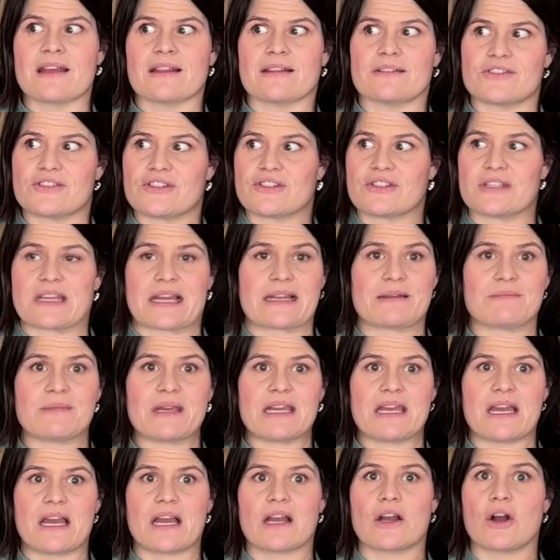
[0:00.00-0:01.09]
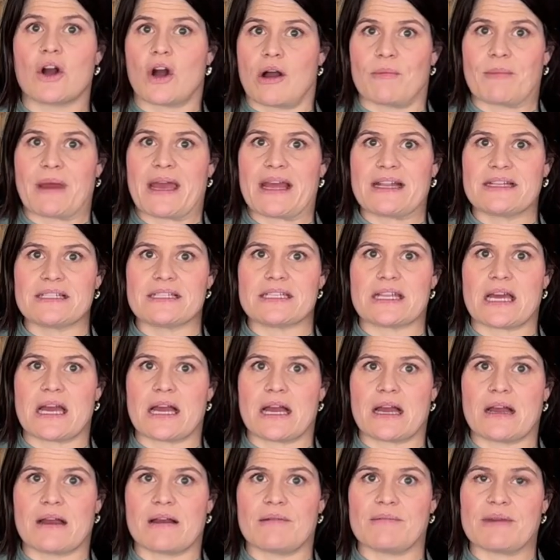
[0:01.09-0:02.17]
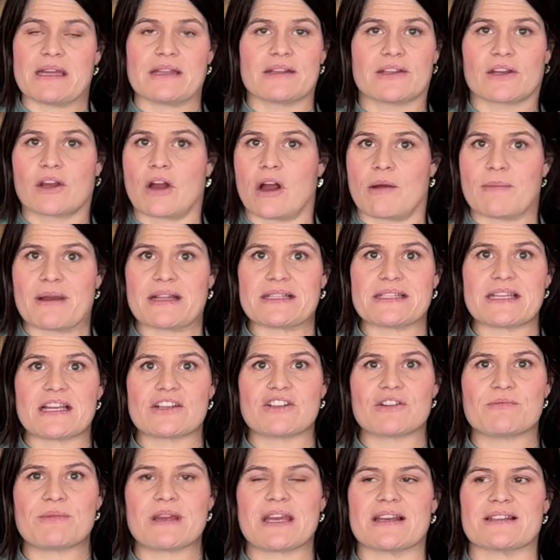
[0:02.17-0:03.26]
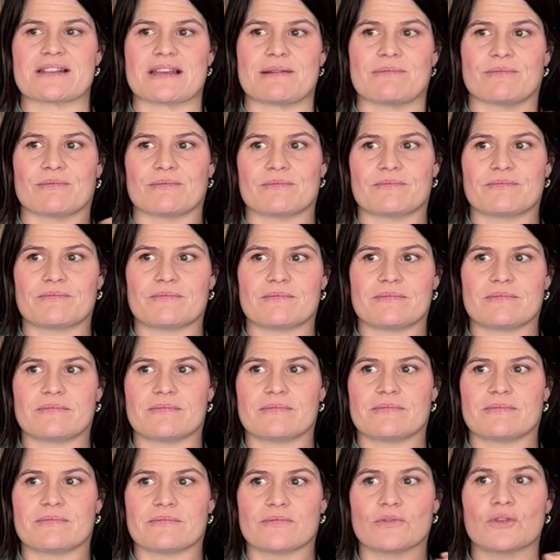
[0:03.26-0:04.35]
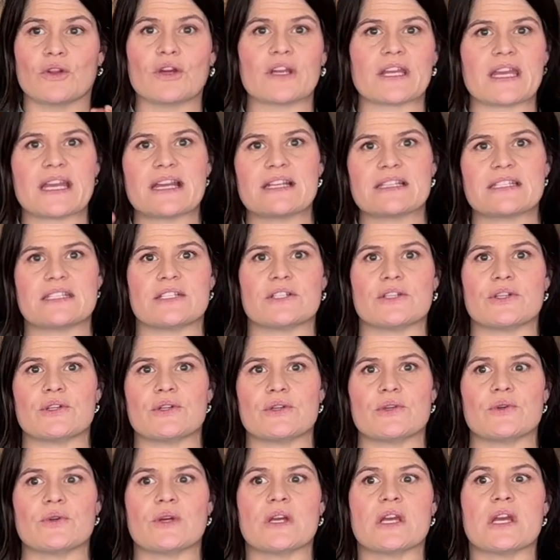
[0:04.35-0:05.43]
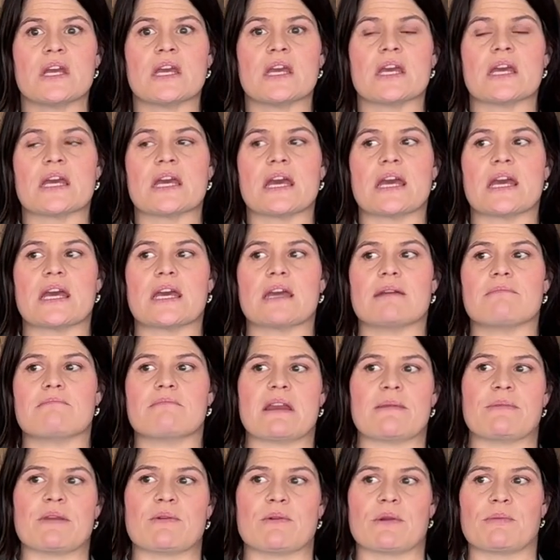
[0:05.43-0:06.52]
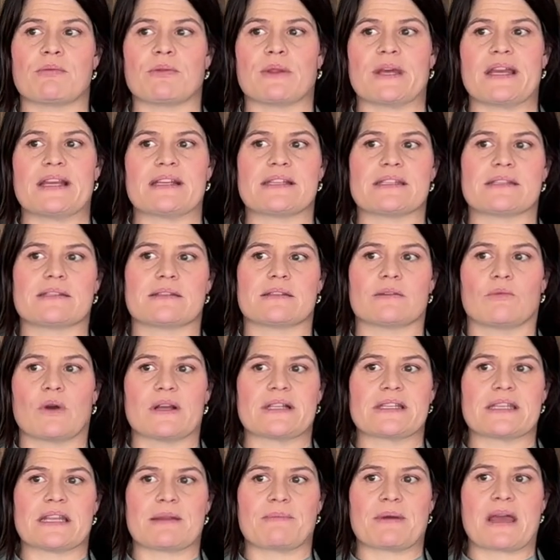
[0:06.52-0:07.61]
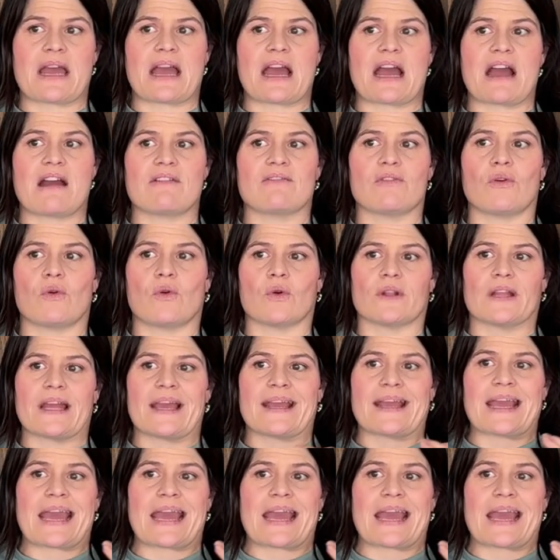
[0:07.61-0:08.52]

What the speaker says: send me a comment in the comment section, because I'm looking to maybe replace the one setup I have or like